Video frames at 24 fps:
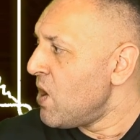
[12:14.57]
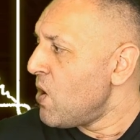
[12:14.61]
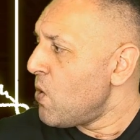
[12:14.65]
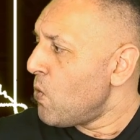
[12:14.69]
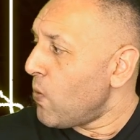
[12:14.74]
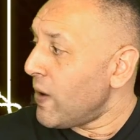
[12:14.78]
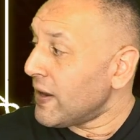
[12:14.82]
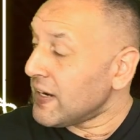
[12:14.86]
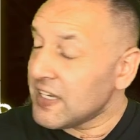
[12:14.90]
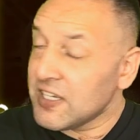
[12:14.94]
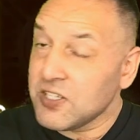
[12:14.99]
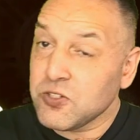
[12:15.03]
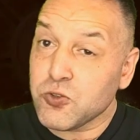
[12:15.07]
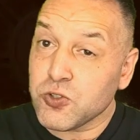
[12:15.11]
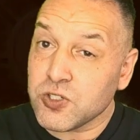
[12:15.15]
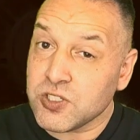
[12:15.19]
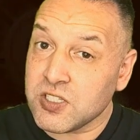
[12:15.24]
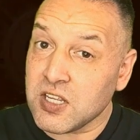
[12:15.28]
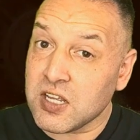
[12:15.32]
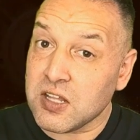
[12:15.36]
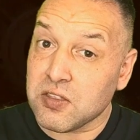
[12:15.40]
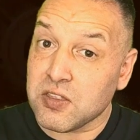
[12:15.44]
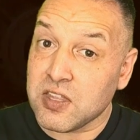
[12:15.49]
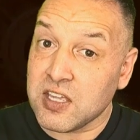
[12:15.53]
One
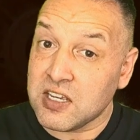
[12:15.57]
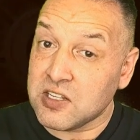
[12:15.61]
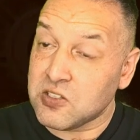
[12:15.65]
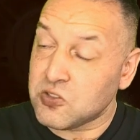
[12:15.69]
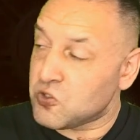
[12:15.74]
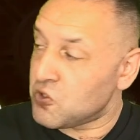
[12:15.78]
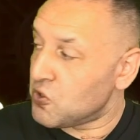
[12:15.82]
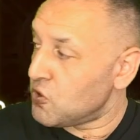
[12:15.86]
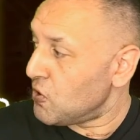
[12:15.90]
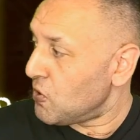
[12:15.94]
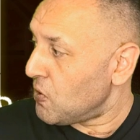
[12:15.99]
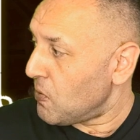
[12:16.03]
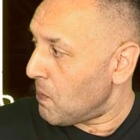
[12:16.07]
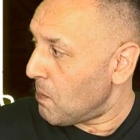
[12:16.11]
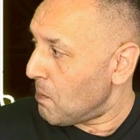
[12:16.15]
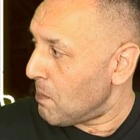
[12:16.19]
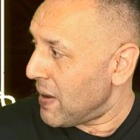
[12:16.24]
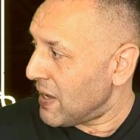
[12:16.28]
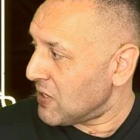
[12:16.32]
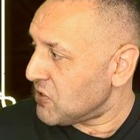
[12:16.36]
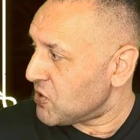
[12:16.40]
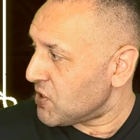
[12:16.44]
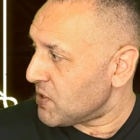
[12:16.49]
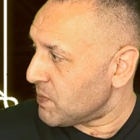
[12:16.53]
interesting thing to
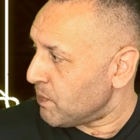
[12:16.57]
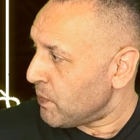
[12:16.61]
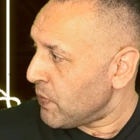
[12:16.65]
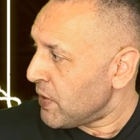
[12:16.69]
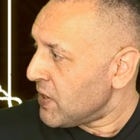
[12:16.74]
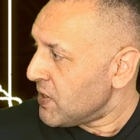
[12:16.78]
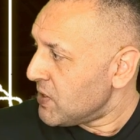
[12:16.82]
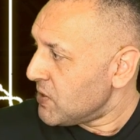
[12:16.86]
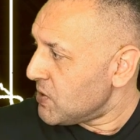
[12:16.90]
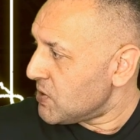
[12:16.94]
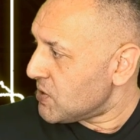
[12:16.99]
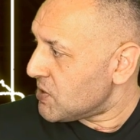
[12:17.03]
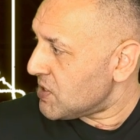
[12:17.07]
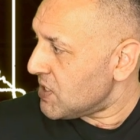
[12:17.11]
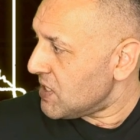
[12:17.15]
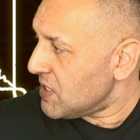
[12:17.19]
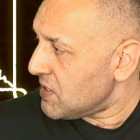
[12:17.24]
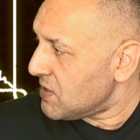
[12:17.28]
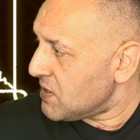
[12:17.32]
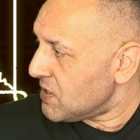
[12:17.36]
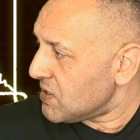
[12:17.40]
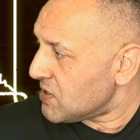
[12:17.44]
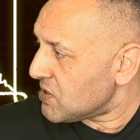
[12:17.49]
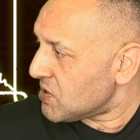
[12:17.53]
mention. You see
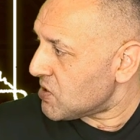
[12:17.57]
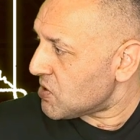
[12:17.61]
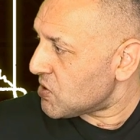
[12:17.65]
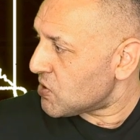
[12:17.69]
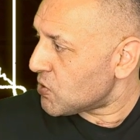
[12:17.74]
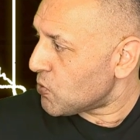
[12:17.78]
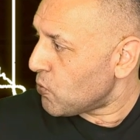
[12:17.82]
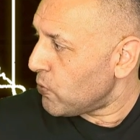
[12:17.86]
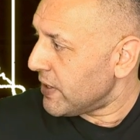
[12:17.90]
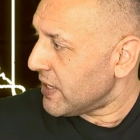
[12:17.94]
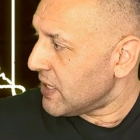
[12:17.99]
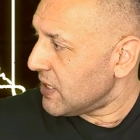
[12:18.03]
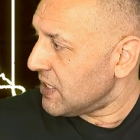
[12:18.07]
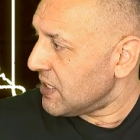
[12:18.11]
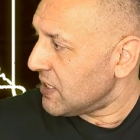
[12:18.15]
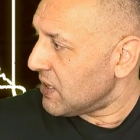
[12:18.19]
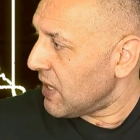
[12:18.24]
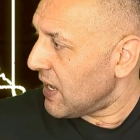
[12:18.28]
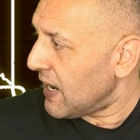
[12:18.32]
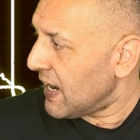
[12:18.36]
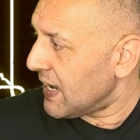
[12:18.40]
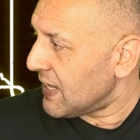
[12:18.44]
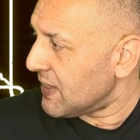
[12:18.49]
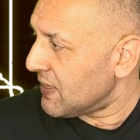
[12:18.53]
this squiggly
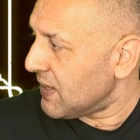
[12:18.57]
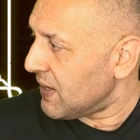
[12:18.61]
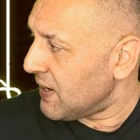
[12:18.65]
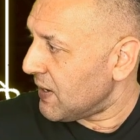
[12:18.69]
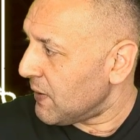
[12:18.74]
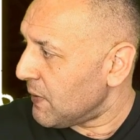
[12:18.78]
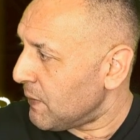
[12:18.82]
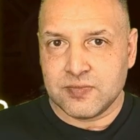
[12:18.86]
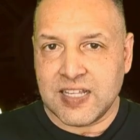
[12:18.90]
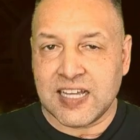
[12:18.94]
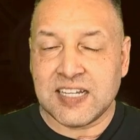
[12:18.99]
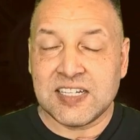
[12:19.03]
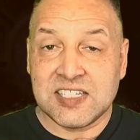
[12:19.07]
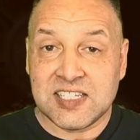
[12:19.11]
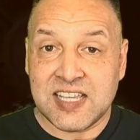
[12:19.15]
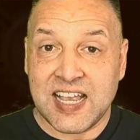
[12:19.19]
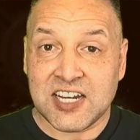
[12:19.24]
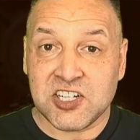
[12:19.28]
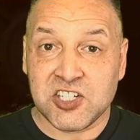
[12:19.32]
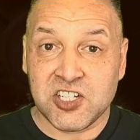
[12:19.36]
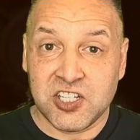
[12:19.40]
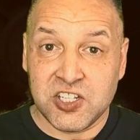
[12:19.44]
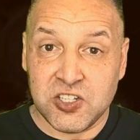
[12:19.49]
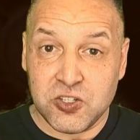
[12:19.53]
line there. That is
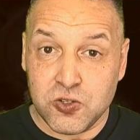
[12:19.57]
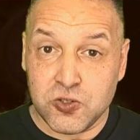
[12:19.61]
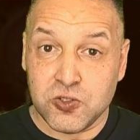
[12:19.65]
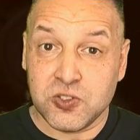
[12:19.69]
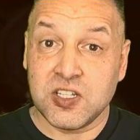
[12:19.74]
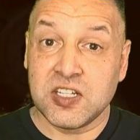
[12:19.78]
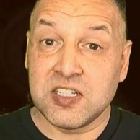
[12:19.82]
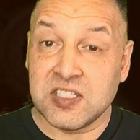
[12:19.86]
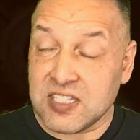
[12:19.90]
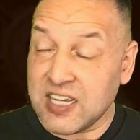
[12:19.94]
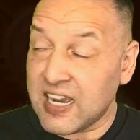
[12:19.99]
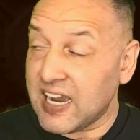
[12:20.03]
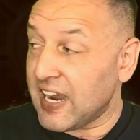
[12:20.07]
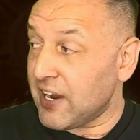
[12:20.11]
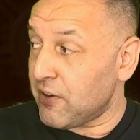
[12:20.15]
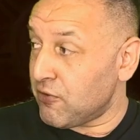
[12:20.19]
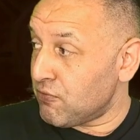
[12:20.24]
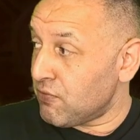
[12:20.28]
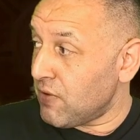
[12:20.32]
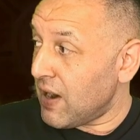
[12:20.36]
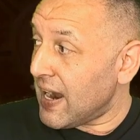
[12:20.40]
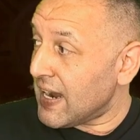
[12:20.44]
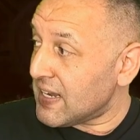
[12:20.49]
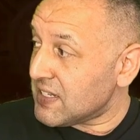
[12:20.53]
actually used in Thai
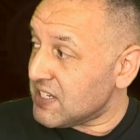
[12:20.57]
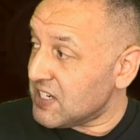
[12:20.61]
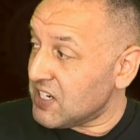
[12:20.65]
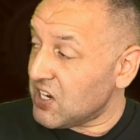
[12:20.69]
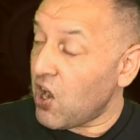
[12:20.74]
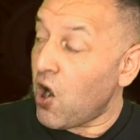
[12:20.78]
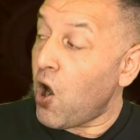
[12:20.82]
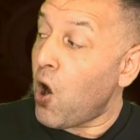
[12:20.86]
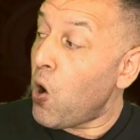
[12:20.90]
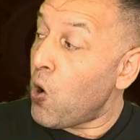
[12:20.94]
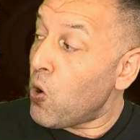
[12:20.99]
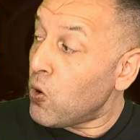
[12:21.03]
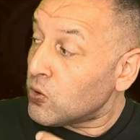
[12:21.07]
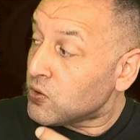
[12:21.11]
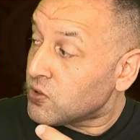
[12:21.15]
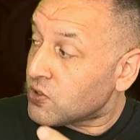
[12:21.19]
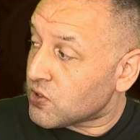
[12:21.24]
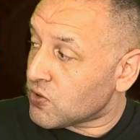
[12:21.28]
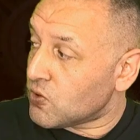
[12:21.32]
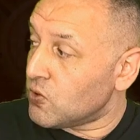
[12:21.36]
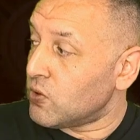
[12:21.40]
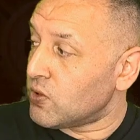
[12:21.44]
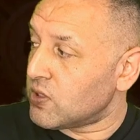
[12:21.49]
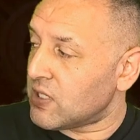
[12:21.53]
writing, old
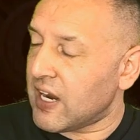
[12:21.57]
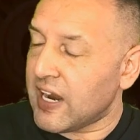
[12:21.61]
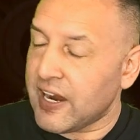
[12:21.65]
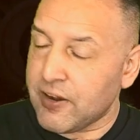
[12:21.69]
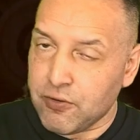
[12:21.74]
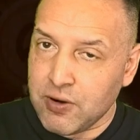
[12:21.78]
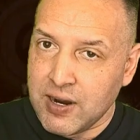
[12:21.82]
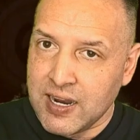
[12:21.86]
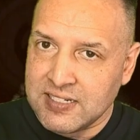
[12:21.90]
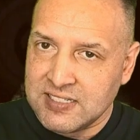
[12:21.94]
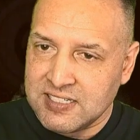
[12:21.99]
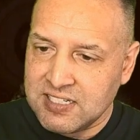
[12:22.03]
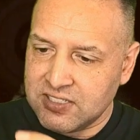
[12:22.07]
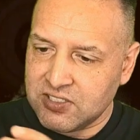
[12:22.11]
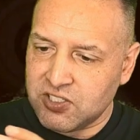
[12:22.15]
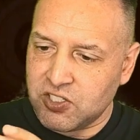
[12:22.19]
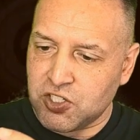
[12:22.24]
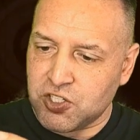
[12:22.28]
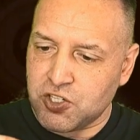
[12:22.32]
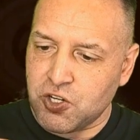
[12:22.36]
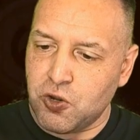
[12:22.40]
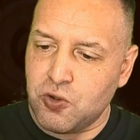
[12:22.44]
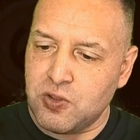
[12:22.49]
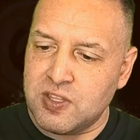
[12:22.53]
school Thai writing, to
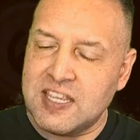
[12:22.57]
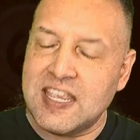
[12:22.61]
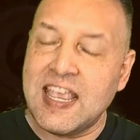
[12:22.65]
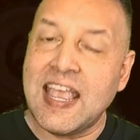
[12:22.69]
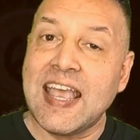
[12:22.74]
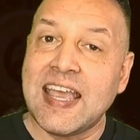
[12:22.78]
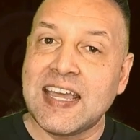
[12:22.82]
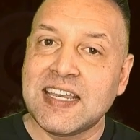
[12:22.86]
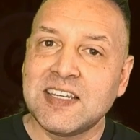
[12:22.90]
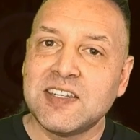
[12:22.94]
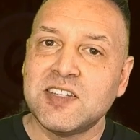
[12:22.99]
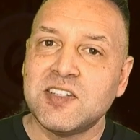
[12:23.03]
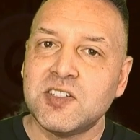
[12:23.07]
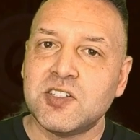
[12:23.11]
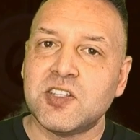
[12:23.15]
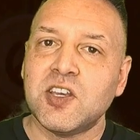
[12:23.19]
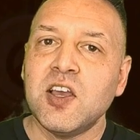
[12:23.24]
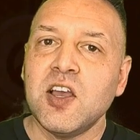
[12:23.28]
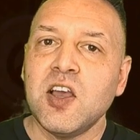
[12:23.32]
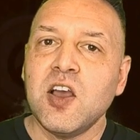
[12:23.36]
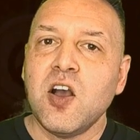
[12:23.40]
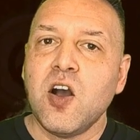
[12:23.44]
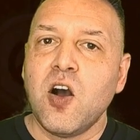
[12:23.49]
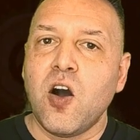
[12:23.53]
show the end
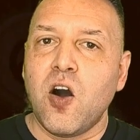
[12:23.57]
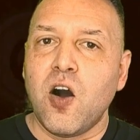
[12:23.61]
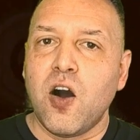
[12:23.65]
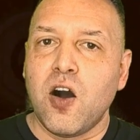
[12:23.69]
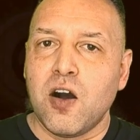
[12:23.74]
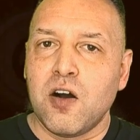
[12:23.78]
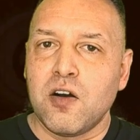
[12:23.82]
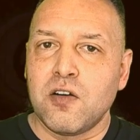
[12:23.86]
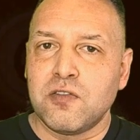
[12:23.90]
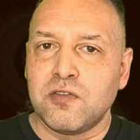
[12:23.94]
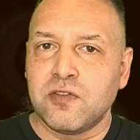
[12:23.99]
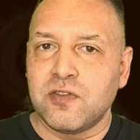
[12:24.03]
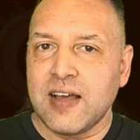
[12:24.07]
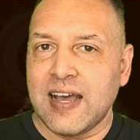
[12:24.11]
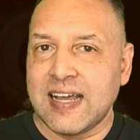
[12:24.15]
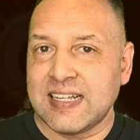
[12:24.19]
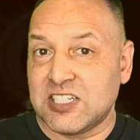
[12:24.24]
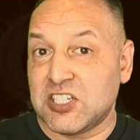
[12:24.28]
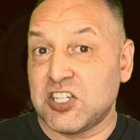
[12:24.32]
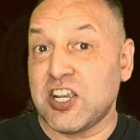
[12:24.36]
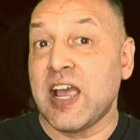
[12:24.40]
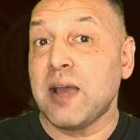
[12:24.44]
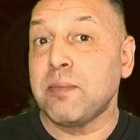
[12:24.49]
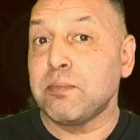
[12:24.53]
of a
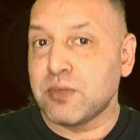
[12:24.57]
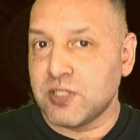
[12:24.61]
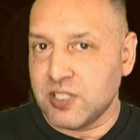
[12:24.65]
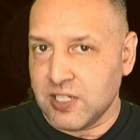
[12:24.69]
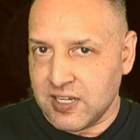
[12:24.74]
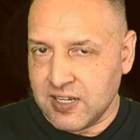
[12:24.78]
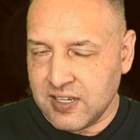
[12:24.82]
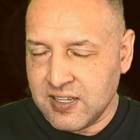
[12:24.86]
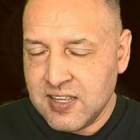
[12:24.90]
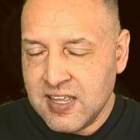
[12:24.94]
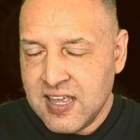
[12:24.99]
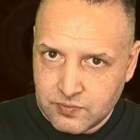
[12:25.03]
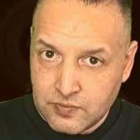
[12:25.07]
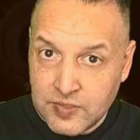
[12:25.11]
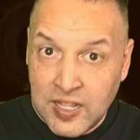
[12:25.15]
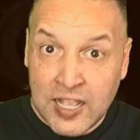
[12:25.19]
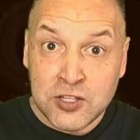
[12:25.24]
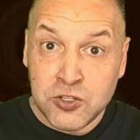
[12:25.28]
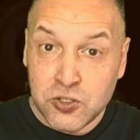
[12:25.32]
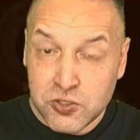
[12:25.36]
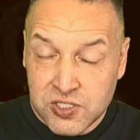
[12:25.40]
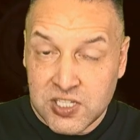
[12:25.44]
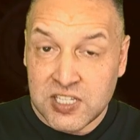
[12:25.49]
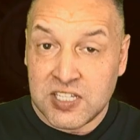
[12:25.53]
chapter. And
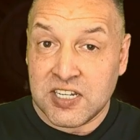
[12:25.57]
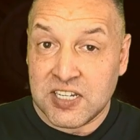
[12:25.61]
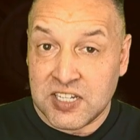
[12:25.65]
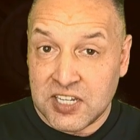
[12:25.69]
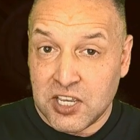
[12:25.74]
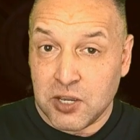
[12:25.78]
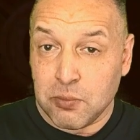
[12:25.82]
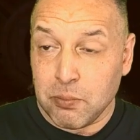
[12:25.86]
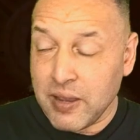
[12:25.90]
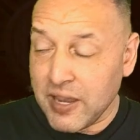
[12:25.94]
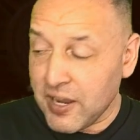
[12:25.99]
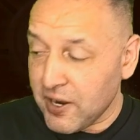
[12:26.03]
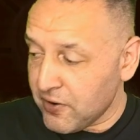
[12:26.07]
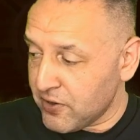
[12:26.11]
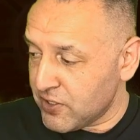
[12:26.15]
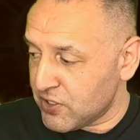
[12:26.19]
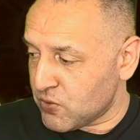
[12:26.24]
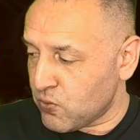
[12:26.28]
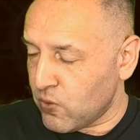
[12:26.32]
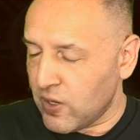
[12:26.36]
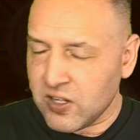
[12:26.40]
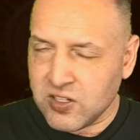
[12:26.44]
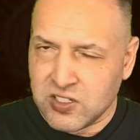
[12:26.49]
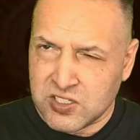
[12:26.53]
you'll see it in Khmer as
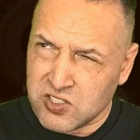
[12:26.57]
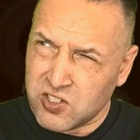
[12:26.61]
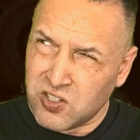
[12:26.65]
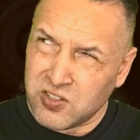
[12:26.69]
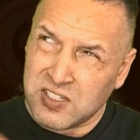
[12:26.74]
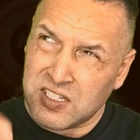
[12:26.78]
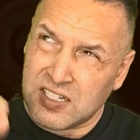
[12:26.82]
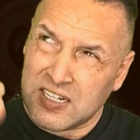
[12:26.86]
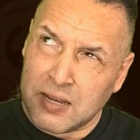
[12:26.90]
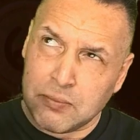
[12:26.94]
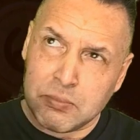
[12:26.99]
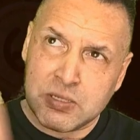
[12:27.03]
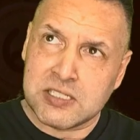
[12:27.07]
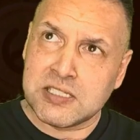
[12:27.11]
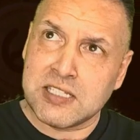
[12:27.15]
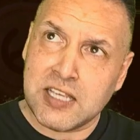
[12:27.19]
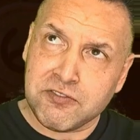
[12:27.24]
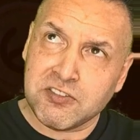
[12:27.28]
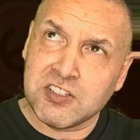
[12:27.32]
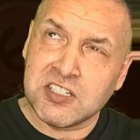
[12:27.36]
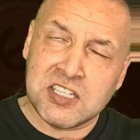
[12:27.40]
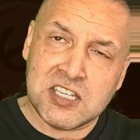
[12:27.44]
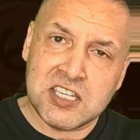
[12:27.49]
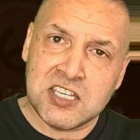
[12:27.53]
well. It's on the number
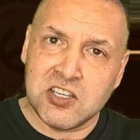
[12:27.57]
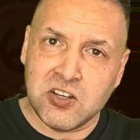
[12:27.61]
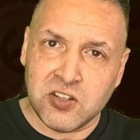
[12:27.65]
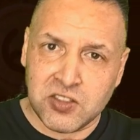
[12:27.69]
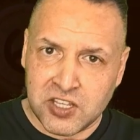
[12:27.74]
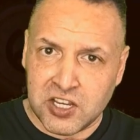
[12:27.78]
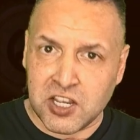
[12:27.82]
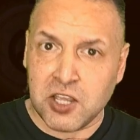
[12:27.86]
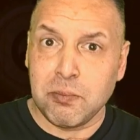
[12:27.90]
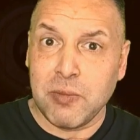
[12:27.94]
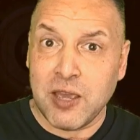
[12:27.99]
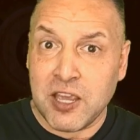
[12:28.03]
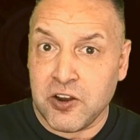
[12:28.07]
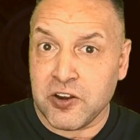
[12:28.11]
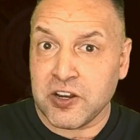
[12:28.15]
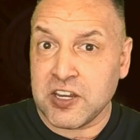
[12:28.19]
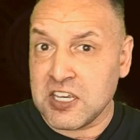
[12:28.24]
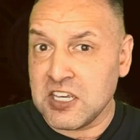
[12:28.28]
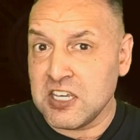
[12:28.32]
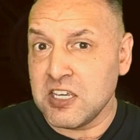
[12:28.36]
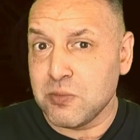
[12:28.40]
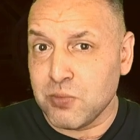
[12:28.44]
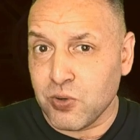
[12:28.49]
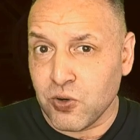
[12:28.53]
7 key on the Khmer
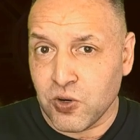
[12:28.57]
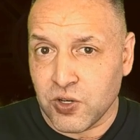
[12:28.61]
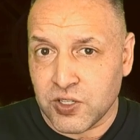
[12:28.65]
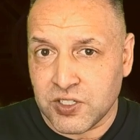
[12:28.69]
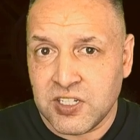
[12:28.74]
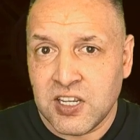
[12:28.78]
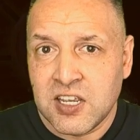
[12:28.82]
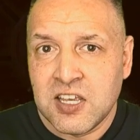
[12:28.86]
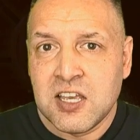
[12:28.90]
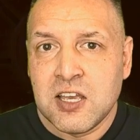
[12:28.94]
keyboard.